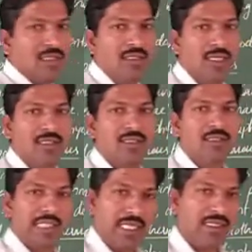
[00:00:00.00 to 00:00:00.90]
right,
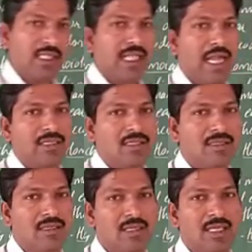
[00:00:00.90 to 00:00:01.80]
digging the land
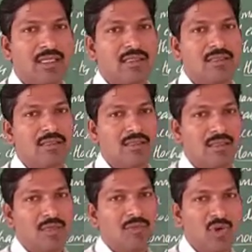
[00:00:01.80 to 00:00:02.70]
like in a
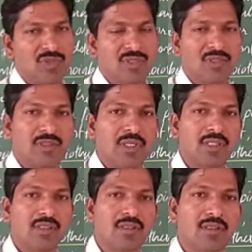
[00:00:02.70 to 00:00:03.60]
mouse,
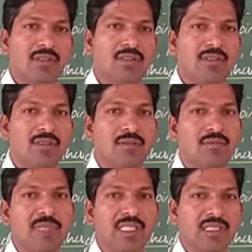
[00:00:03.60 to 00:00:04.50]
right,
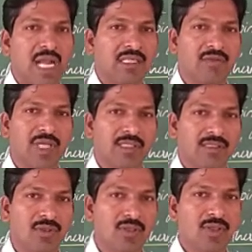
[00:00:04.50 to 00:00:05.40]
big rat we can
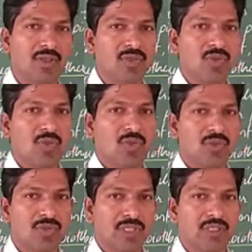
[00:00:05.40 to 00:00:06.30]
say, no.
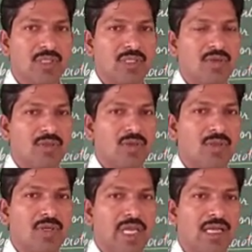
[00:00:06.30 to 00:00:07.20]
So, such a what you
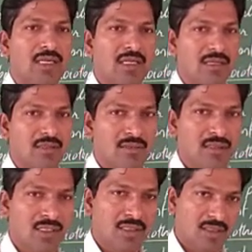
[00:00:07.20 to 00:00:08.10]
call hagana,
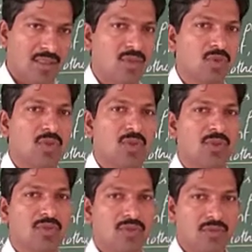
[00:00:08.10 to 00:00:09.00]
right.
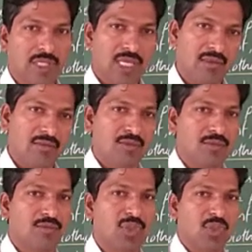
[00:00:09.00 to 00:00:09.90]
So, they can
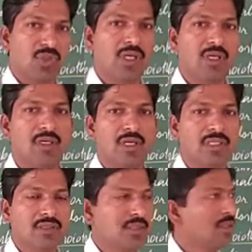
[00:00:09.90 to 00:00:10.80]
burrow the
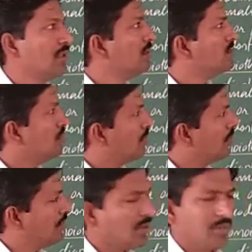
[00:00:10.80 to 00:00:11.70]
yes. So,
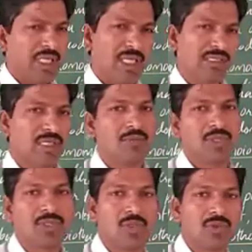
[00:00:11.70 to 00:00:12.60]
other many
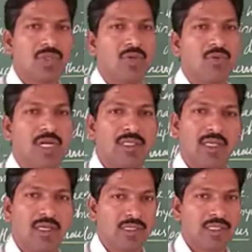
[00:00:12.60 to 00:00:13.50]
examples also there, wild
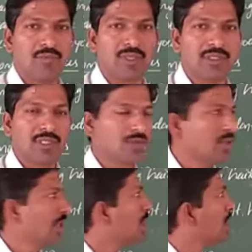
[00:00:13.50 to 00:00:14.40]
examples also
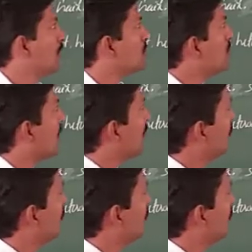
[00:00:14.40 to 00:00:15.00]
there. So, they can